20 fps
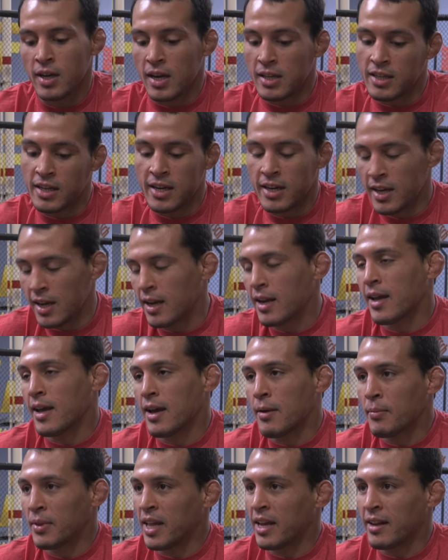And then again, I
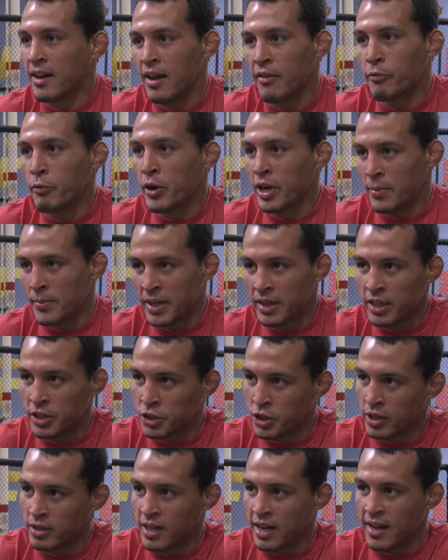am a light heavyweight. I'm a
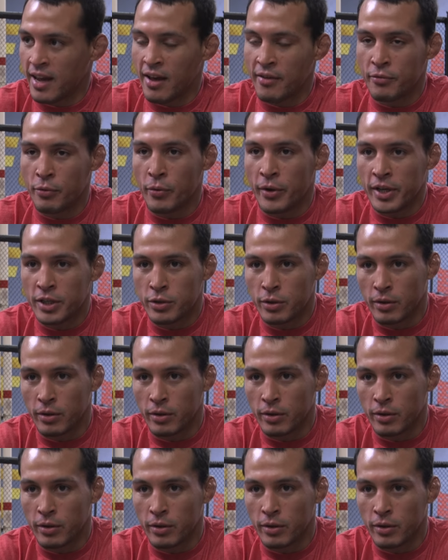legit light heavyweight.